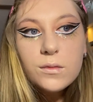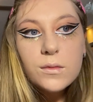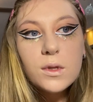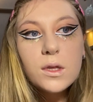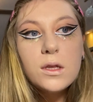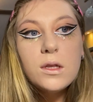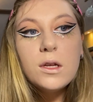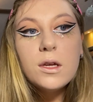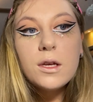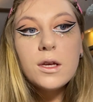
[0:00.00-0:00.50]

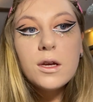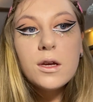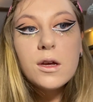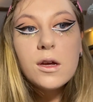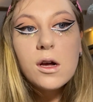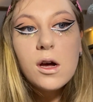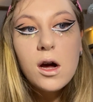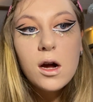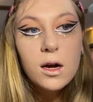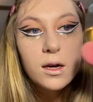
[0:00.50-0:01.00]
Looking at
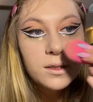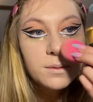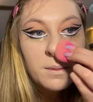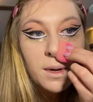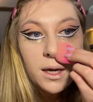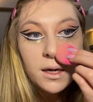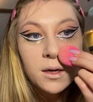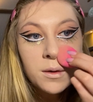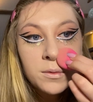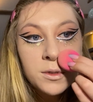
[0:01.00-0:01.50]
Gaga's
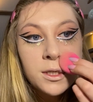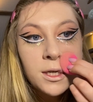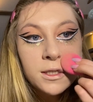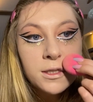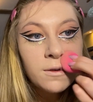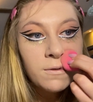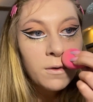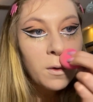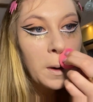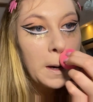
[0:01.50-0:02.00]
makeup, she does
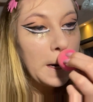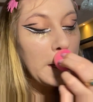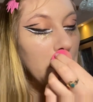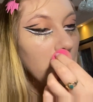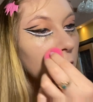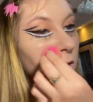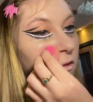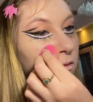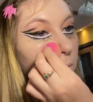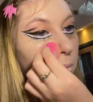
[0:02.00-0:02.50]
have quite a
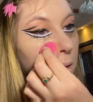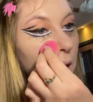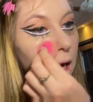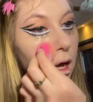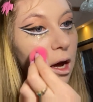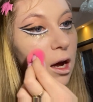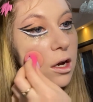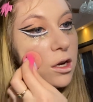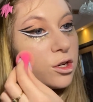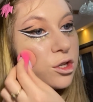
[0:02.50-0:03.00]
lot of
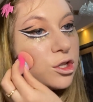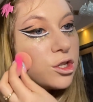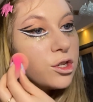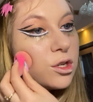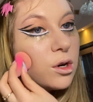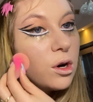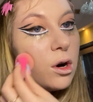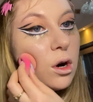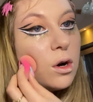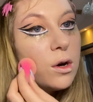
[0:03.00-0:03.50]
blush
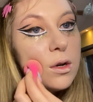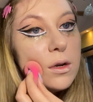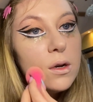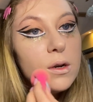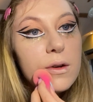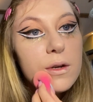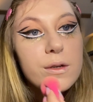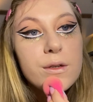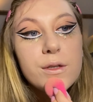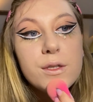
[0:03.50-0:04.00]
on,
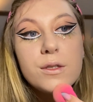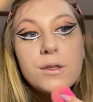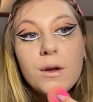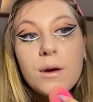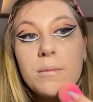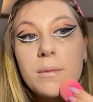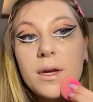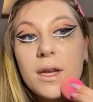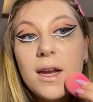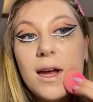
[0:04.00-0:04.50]
so I'm
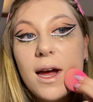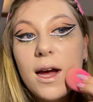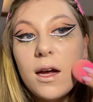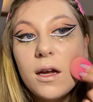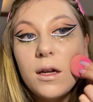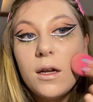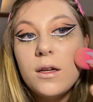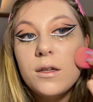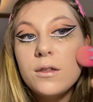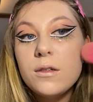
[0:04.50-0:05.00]
gonna
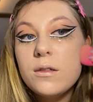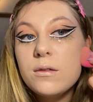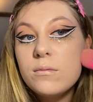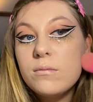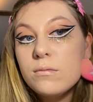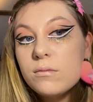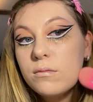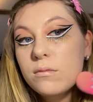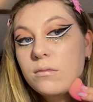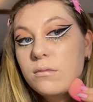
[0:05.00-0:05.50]
add
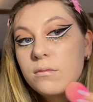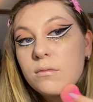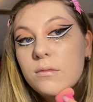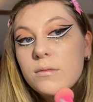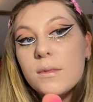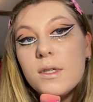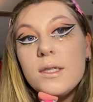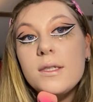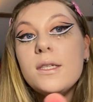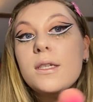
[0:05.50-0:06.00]

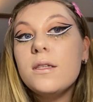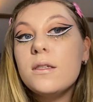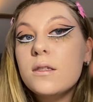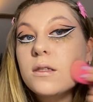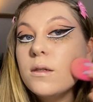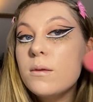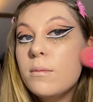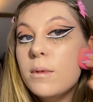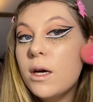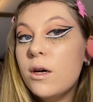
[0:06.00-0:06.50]
a decent
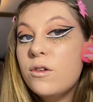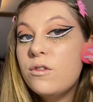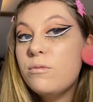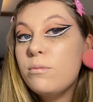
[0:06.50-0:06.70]
amount of